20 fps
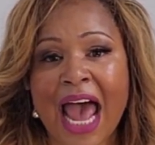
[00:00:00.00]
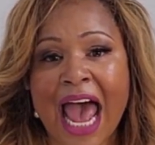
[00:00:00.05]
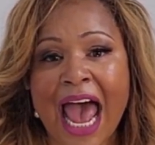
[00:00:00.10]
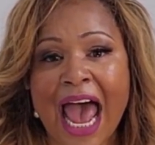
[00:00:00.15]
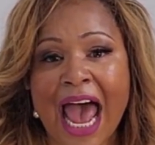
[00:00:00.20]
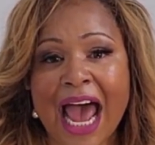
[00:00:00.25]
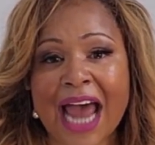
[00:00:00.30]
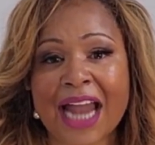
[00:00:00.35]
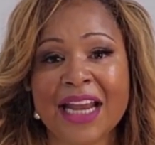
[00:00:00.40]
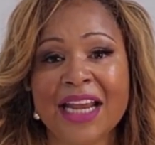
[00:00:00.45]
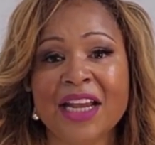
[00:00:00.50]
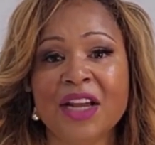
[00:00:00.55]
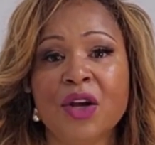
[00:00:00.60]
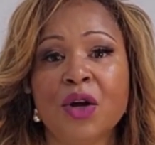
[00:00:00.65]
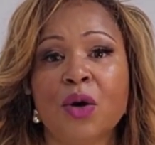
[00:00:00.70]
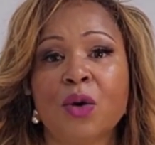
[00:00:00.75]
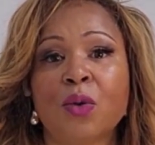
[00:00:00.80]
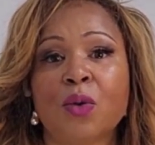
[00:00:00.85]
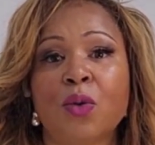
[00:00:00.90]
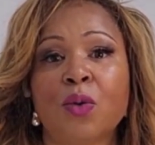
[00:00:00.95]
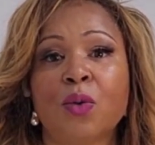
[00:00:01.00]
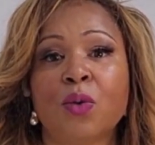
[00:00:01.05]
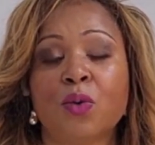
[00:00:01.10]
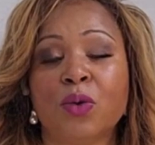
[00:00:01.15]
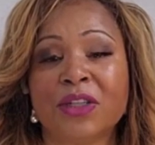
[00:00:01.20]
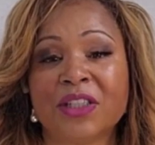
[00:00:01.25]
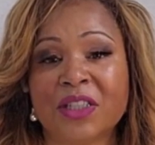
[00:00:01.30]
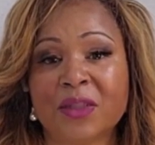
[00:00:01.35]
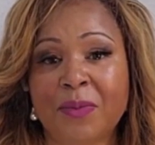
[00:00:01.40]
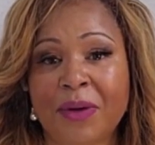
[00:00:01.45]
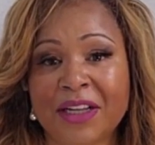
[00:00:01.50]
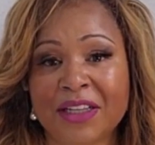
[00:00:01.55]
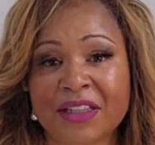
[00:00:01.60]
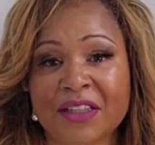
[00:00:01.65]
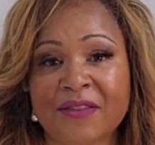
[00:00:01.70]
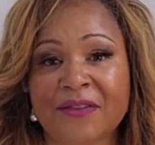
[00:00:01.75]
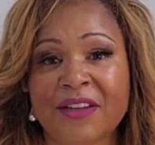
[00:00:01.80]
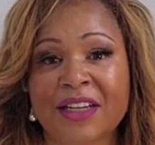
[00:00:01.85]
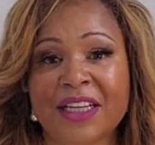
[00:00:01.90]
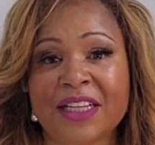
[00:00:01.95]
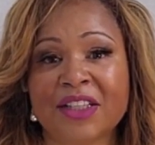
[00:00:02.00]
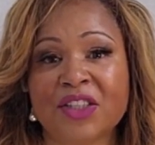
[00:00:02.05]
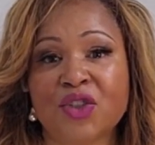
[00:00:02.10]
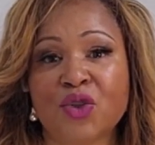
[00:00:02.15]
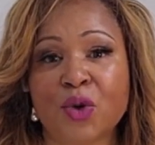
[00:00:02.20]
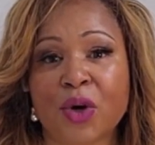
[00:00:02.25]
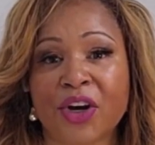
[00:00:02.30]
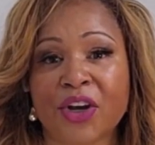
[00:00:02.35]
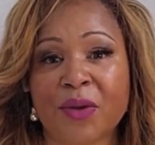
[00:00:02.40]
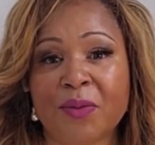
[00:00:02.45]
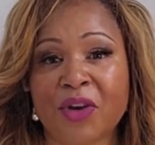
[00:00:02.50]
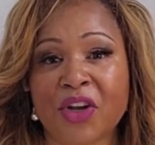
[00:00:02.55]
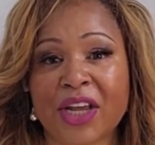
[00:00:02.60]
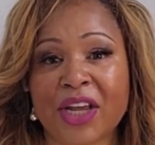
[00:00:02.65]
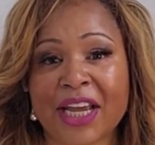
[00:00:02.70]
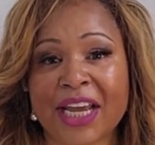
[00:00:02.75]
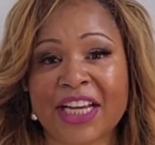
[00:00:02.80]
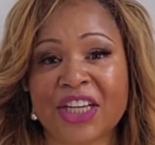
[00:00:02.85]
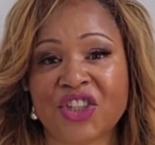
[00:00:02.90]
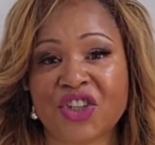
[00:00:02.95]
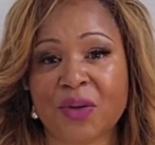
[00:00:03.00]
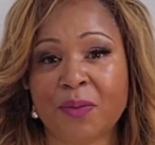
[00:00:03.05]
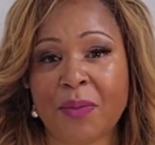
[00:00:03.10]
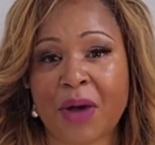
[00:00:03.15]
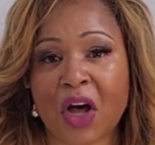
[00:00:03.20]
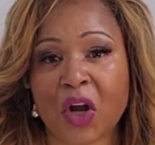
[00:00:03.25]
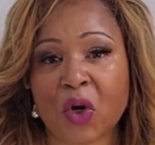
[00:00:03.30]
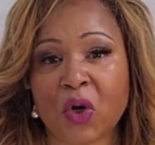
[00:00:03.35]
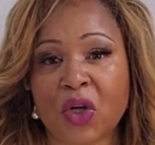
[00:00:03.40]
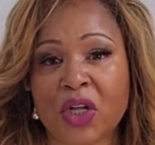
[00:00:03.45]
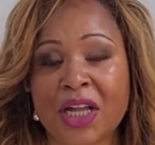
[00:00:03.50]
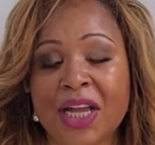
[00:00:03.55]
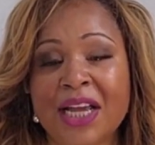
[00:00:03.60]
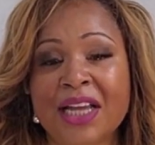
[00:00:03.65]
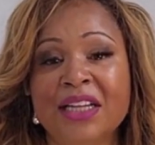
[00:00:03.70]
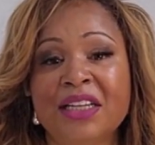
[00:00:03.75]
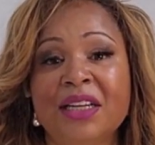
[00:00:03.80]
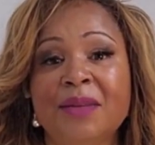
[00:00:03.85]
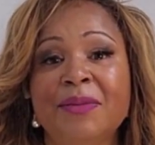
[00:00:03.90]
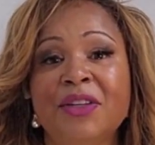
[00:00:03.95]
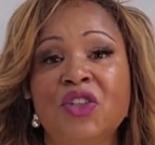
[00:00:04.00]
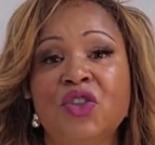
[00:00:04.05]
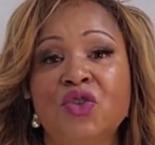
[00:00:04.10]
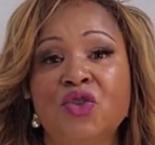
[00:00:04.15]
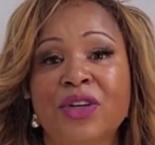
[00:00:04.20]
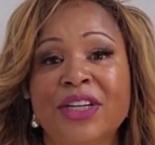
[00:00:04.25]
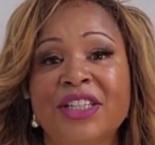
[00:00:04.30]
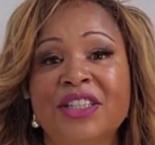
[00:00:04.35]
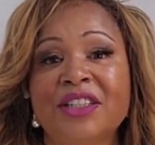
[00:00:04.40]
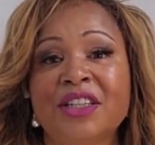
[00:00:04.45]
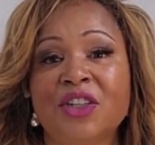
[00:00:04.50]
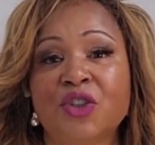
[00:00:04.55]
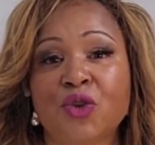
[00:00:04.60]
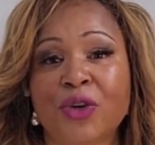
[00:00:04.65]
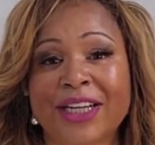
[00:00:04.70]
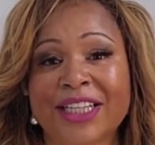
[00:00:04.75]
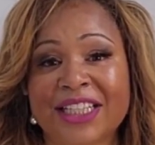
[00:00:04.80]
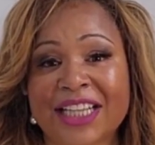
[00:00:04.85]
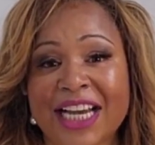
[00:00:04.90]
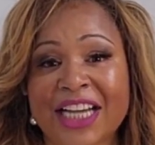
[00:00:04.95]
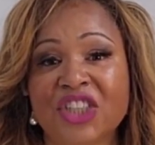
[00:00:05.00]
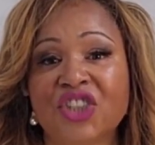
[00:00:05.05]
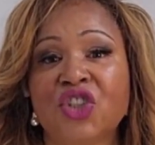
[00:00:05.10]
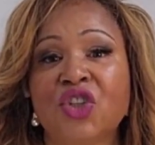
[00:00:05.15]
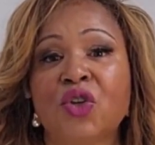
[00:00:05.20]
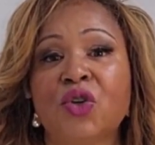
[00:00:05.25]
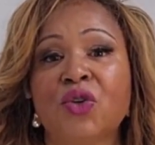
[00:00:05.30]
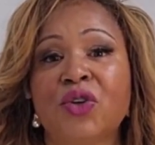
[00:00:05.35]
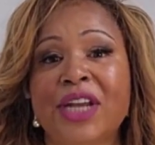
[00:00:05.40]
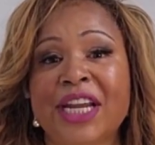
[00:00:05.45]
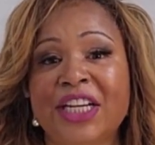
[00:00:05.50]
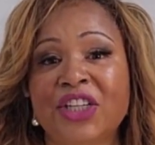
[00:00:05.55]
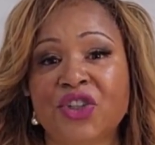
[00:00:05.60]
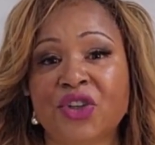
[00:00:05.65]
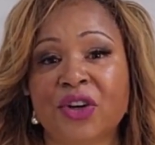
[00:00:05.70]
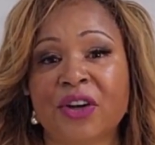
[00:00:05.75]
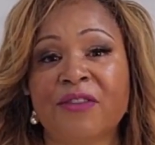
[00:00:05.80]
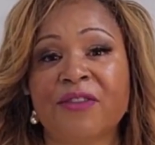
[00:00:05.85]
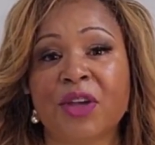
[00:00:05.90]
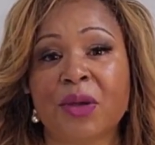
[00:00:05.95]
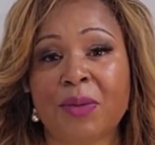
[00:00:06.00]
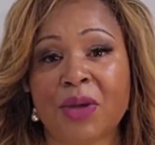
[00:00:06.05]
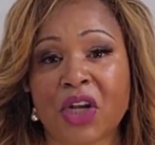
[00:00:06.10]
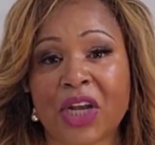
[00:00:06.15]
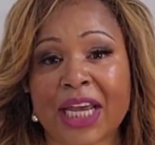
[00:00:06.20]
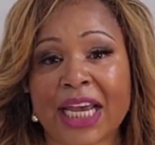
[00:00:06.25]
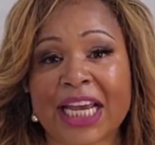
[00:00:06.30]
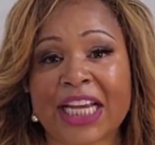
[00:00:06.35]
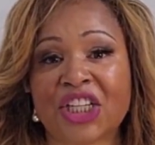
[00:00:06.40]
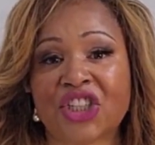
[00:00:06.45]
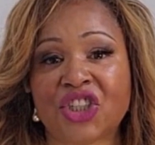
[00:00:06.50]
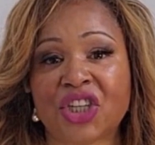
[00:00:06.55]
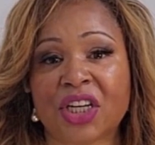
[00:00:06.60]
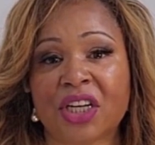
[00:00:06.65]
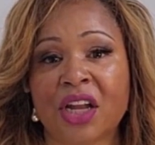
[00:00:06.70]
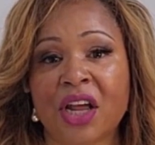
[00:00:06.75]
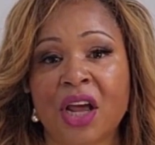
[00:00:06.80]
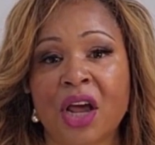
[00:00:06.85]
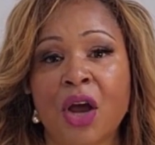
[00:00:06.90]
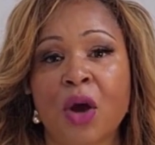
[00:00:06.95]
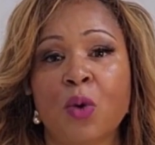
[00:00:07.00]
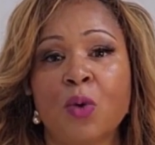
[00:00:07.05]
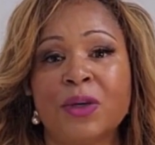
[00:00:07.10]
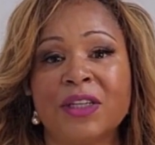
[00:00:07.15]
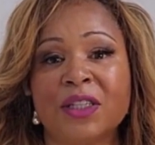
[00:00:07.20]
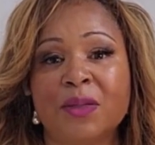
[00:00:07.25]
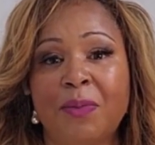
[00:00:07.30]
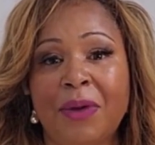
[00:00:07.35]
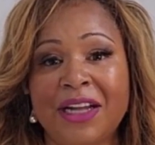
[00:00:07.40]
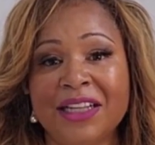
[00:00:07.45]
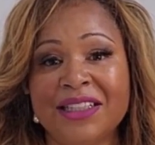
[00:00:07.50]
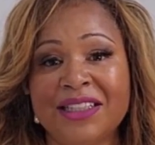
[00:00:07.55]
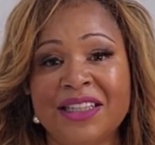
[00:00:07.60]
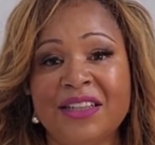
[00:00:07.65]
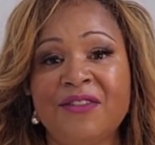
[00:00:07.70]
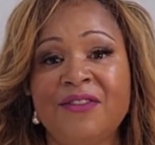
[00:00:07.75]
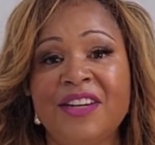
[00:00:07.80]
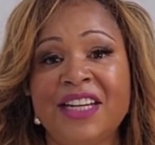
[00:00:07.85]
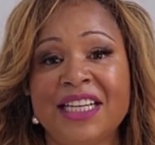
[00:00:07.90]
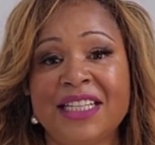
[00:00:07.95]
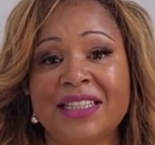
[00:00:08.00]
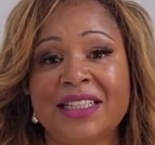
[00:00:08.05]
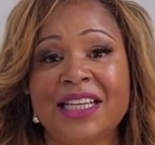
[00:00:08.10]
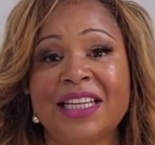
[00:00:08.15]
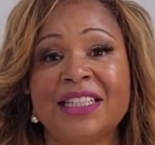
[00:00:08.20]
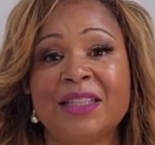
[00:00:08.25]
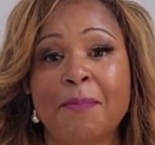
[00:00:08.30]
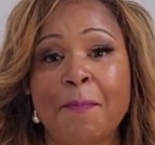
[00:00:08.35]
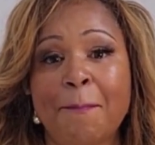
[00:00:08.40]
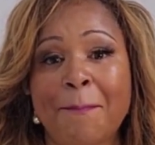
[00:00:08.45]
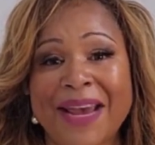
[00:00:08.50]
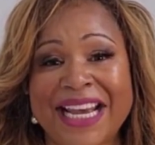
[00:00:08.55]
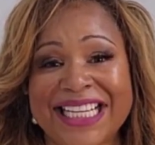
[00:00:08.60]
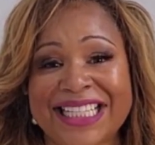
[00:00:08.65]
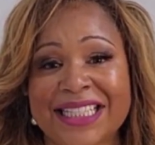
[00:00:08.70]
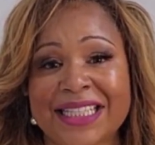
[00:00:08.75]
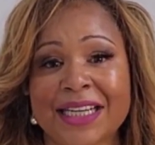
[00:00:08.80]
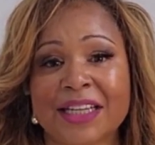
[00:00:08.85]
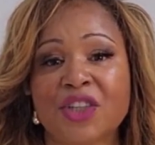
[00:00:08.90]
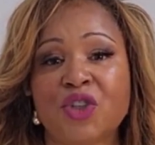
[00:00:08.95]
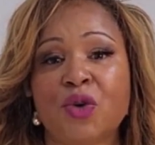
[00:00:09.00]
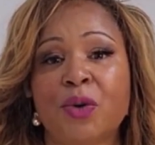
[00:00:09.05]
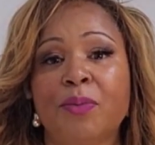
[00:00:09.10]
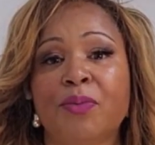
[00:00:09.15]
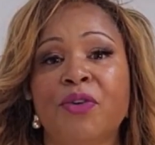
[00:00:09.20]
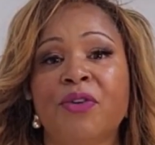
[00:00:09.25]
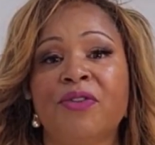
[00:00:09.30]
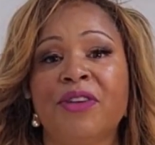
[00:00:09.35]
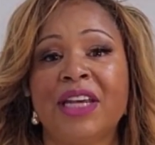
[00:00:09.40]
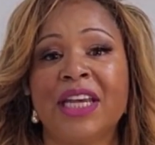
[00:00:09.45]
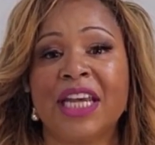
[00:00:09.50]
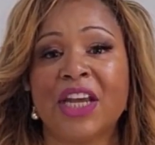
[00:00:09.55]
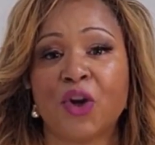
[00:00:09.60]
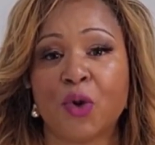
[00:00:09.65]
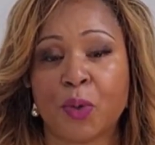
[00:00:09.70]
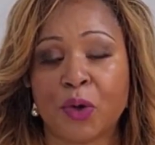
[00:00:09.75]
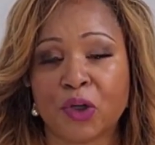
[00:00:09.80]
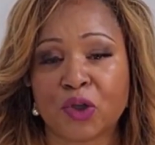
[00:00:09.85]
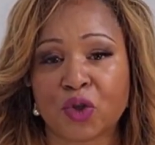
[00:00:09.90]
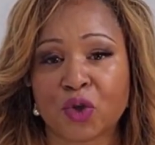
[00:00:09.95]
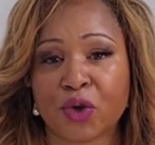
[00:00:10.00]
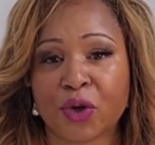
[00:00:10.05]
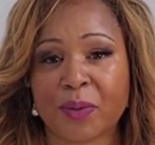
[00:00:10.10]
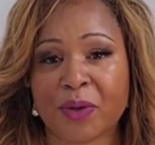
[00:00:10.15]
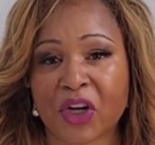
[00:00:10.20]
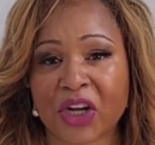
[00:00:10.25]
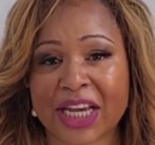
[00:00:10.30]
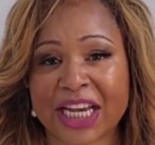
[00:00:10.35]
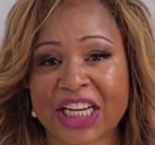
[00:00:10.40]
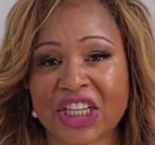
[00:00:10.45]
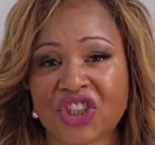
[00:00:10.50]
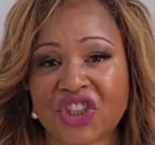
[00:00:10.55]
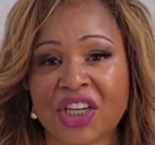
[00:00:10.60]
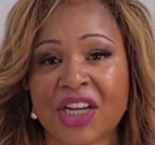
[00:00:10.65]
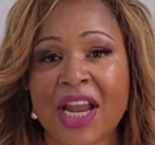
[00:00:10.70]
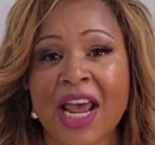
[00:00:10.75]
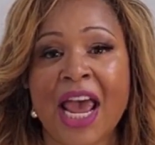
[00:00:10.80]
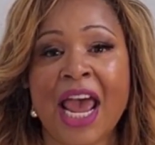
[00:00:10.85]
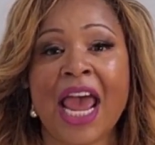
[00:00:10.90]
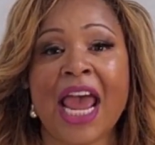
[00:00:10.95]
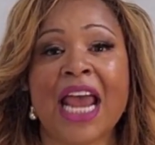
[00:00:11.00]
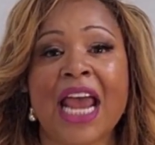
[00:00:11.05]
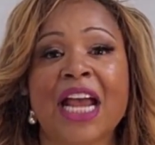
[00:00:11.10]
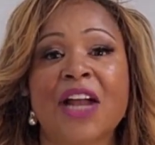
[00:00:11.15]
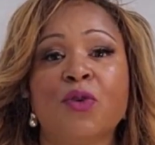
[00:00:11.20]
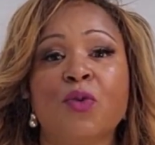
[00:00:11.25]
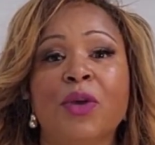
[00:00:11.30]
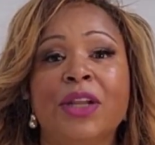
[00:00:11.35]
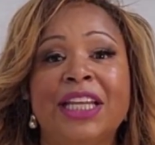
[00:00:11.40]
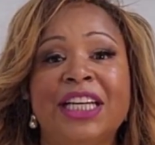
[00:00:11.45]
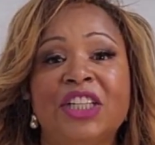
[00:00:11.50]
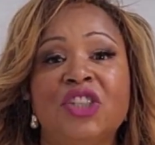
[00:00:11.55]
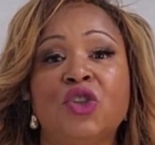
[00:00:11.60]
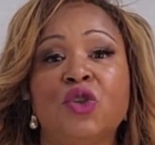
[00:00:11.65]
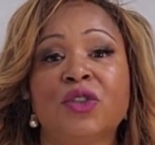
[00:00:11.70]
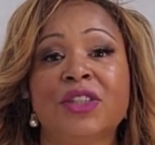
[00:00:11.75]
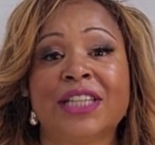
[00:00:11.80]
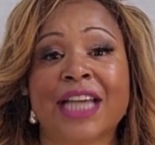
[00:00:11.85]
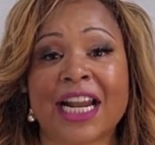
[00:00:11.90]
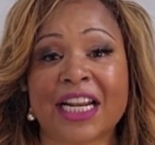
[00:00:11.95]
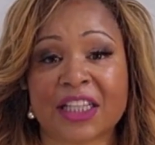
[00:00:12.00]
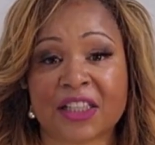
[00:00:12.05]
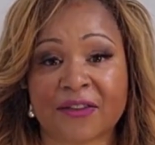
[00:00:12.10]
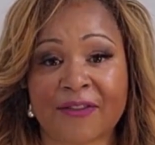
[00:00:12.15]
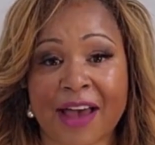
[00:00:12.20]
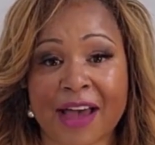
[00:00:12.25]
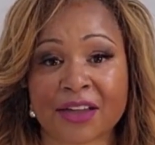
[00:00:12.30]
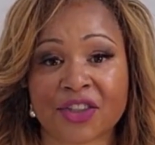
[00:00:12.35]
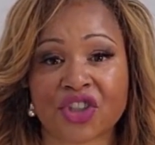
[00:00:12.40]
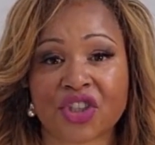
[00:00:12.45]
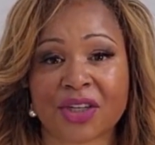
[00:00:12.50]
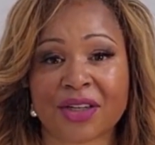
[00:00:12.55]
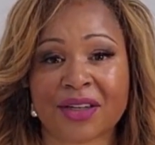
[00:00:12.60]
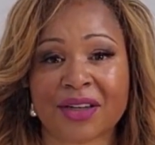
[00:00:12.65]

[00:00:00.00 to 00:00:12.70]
Adding responsiveness to our communication model demonstrates the transactional nature of communication. Responsiveness is basic to improving interpersonal communication and relational satisfaction.